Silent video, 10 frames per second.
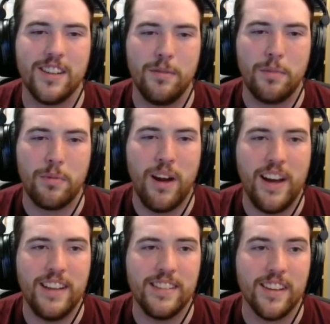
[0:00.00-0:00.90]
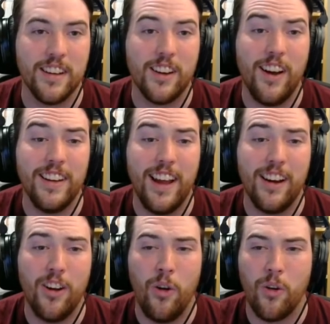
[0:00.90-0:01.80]
give me the prize. Got an
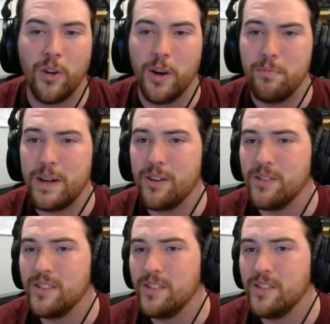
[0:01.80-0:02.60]
air horn, a big old